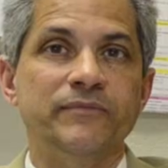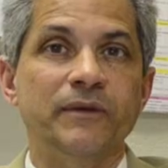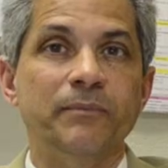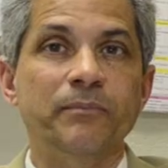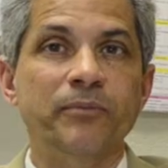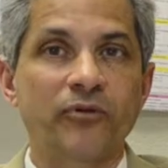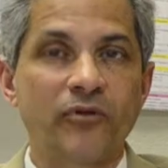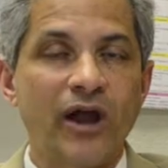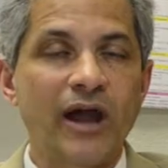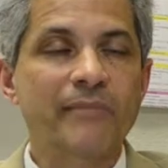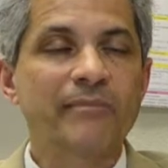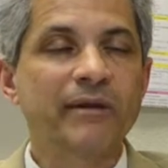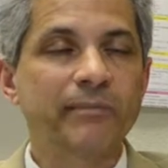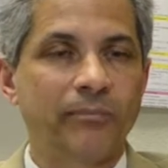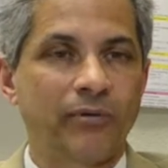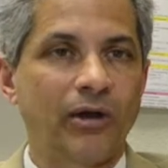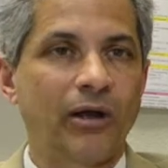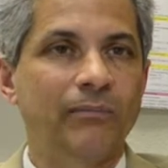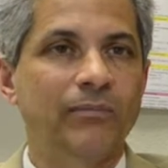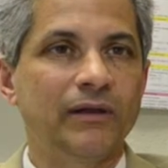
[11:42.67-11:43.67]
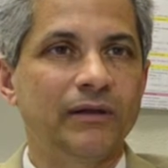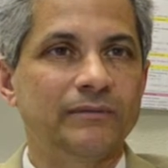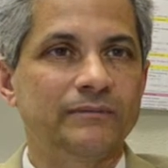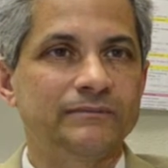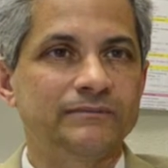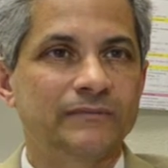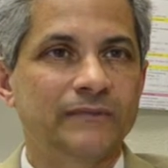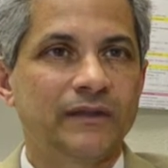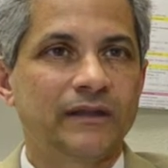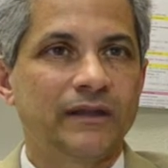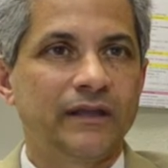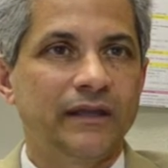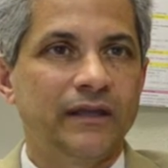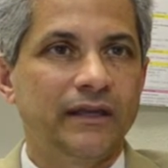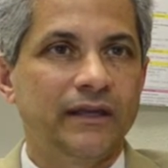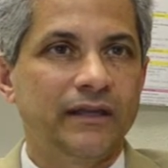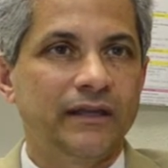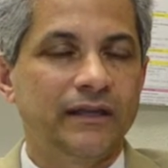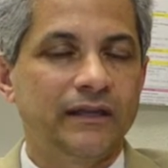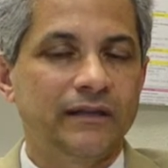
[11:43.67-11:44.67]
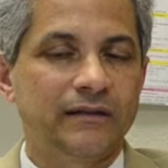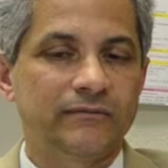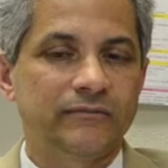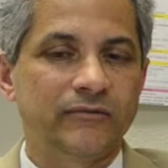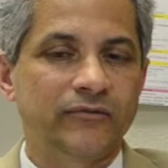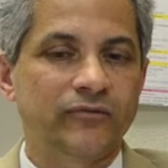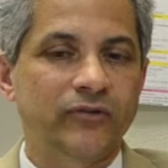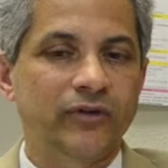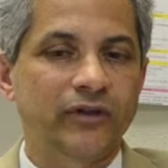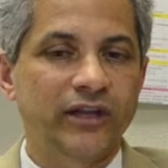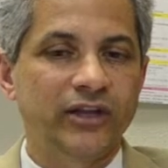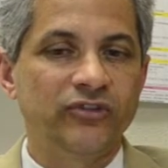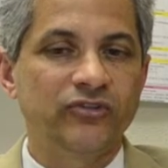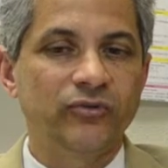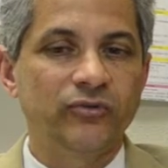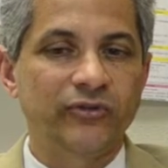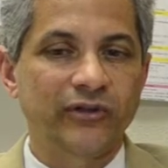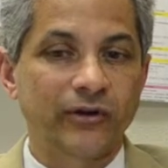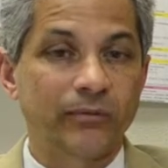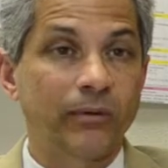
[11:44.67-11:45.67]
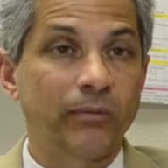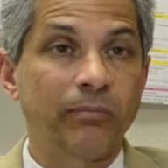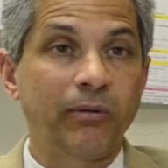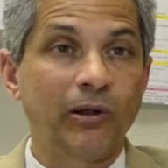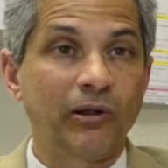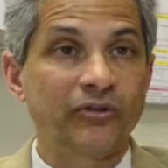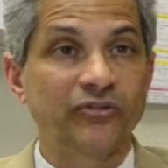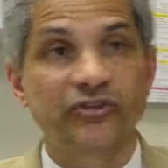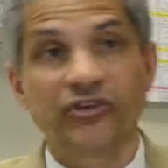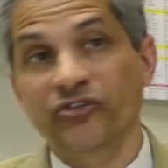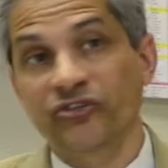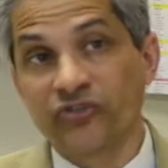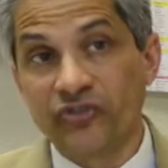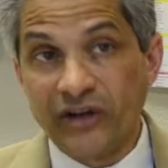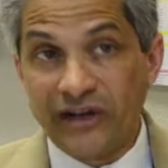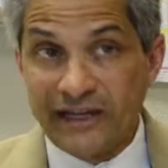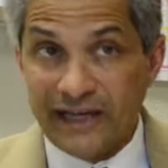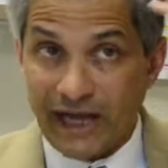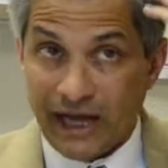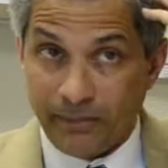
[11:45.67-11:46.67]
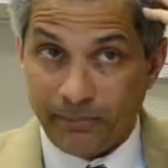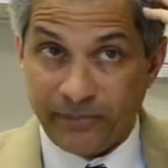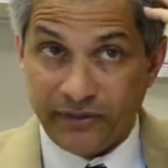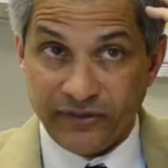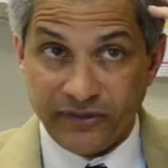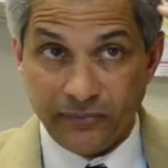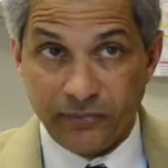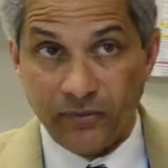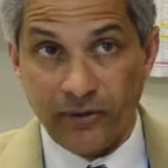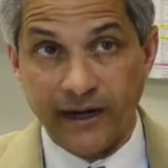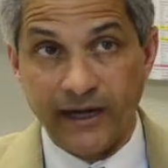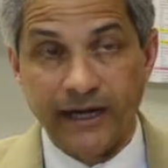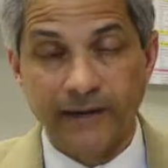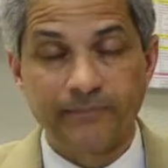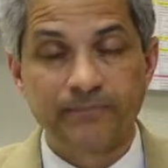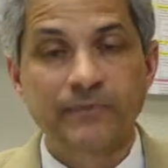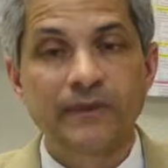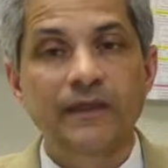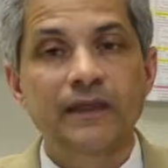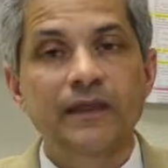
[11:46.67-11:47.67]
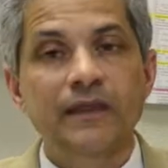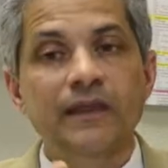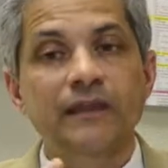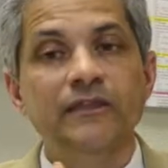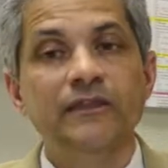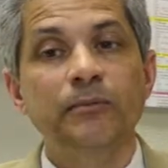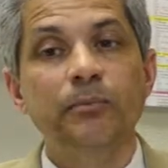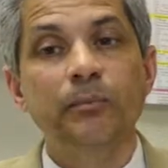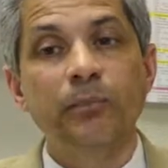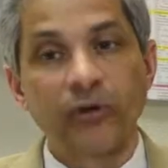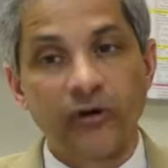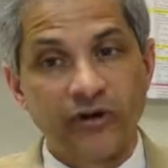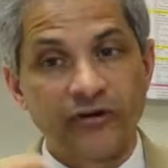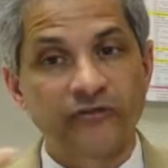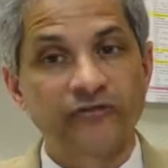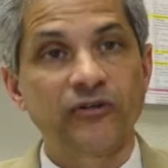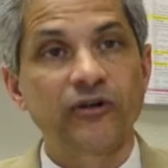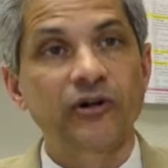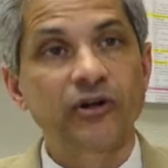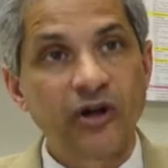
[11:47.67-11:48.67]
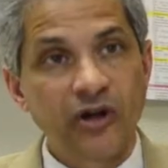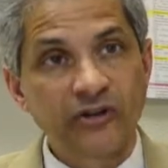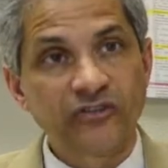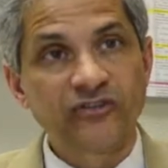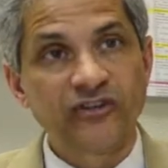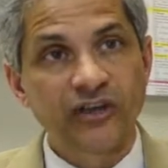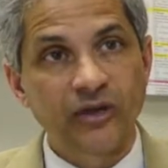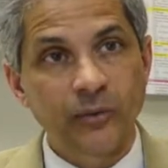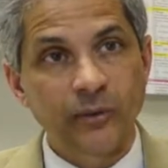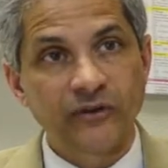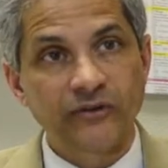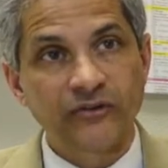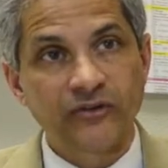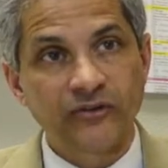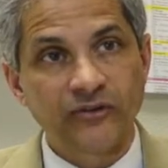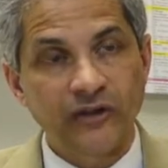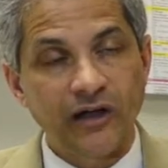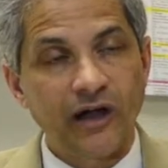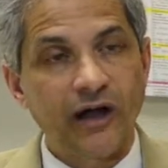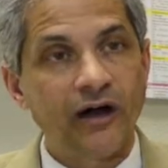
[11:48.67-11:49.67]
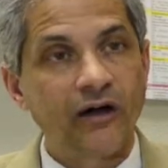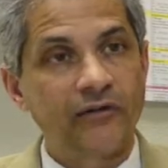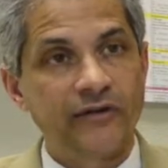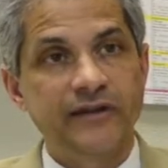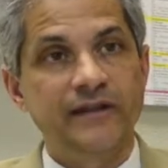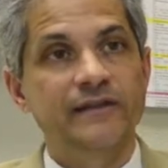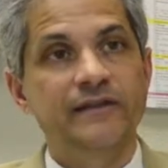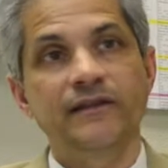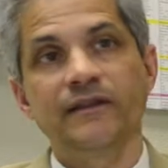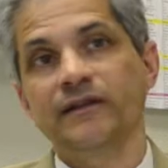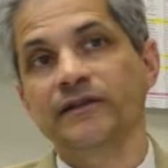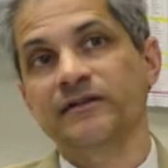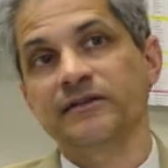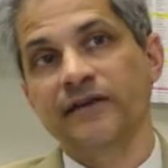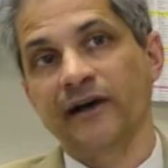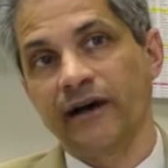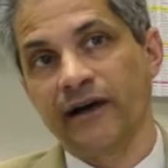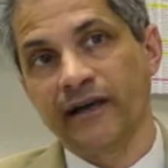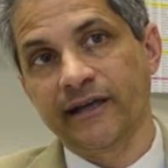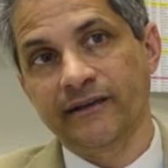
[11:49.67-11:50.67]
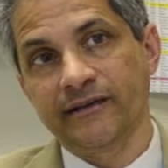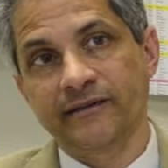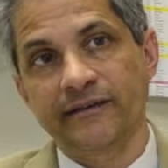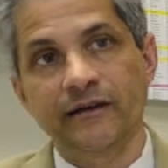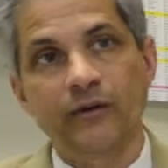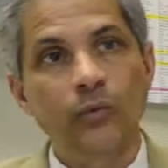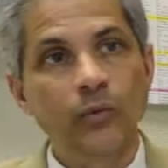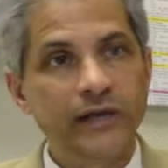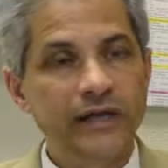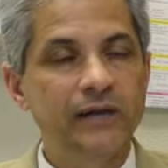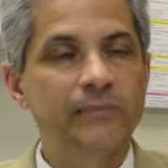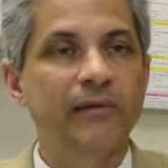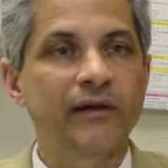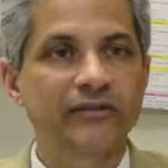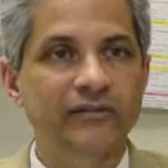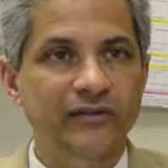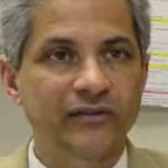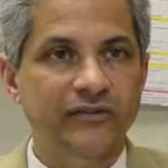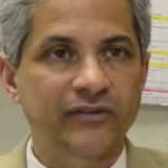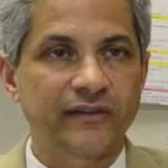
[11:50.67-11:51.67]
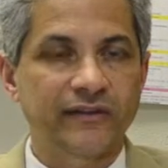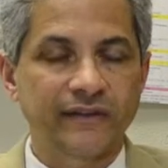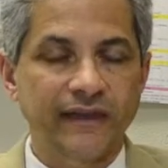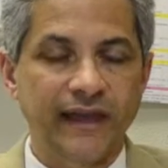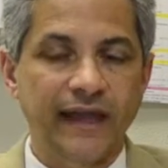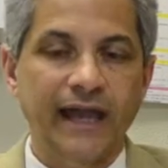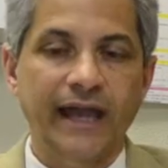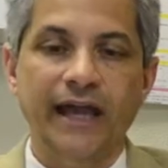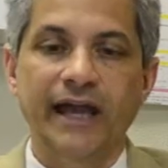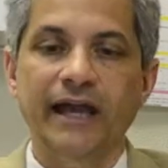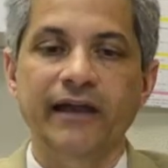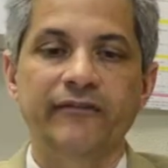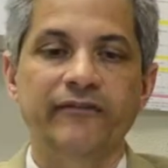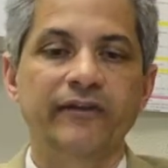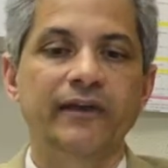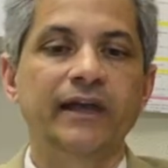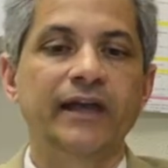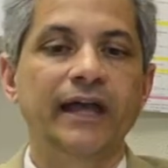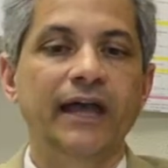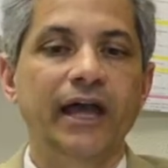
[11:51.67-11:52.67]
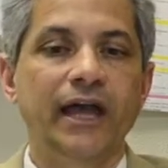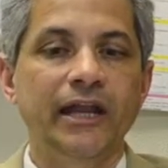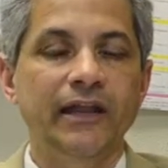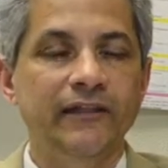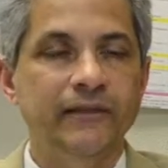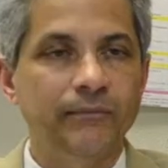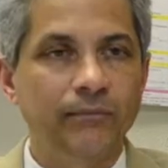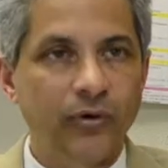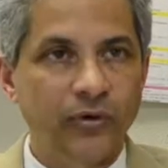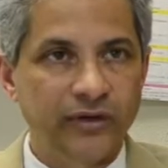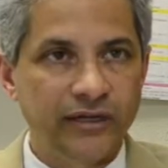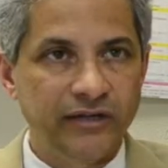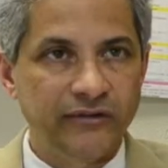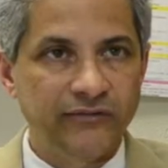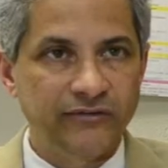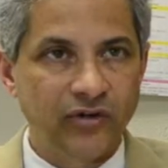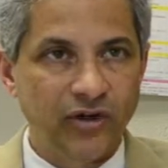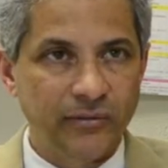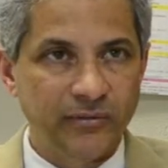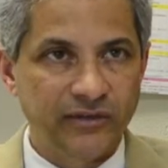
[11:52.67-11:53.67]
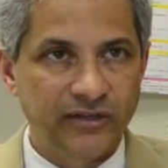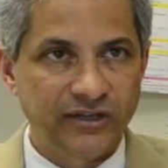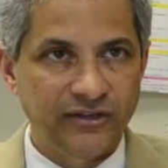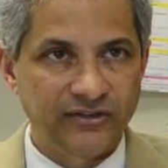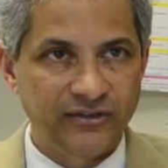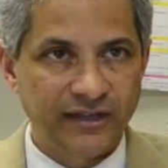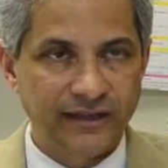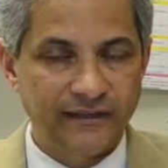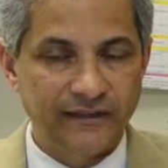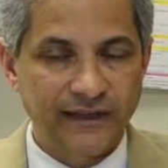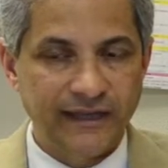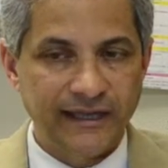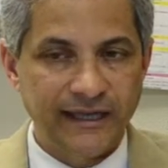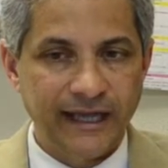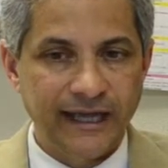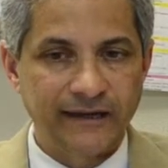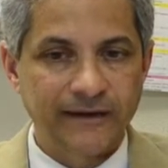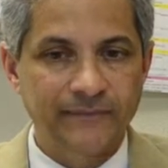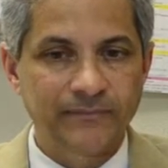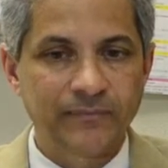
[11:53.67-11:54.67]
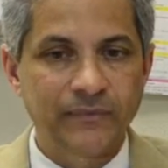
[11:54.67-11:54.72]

The primary problem for kids with cerebral palsy is really up in the brain. The peripheral consequences are in the tight and weak muscles that they have and in the bony deformities that they get.